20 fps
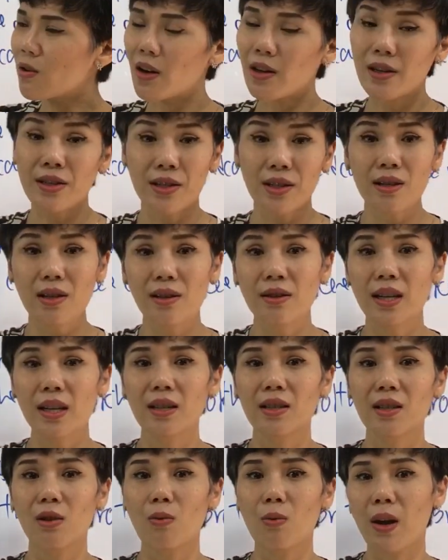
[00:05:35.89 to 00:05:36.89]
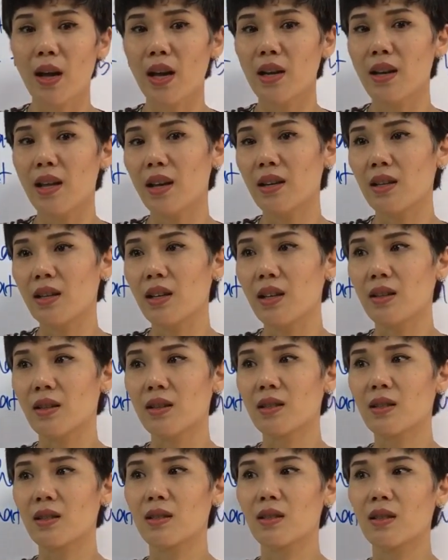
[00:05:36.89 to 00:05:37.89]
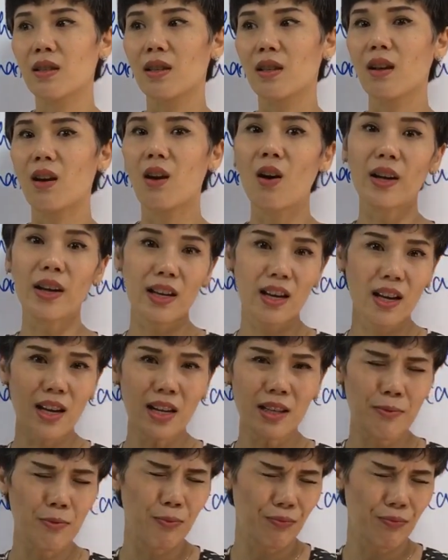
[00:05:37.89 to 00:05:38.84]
considering the way that it's organized,